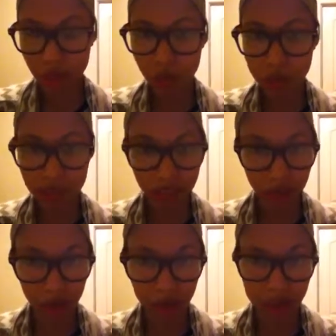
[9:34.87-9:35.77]
We went
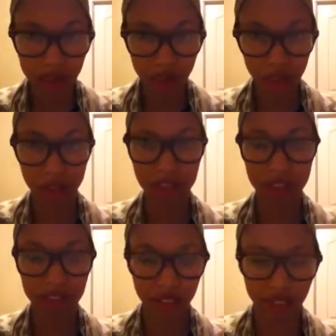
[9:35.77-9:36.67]
down, we ate dinner, we get
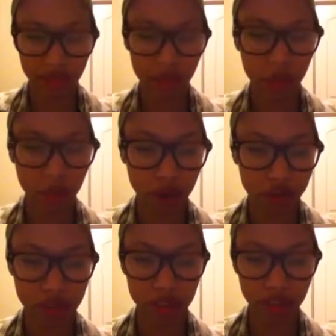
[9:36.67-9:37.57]
a ticket for
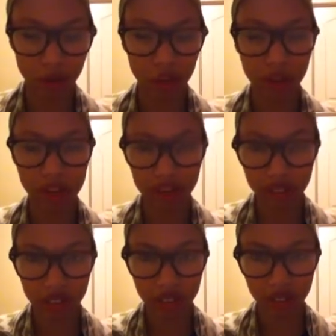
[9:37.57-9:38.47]
breakfast and dinner. We went down
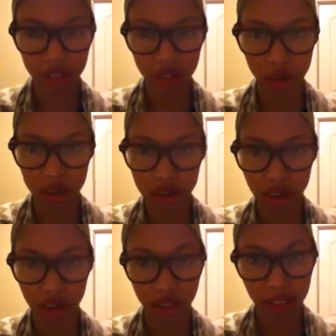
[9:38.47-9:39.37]
to eat dinner in the
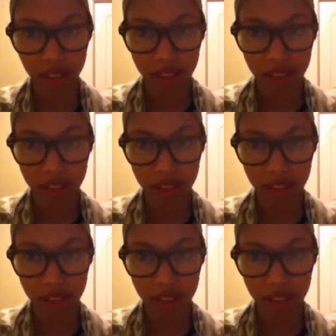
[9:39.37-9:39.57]
hotel.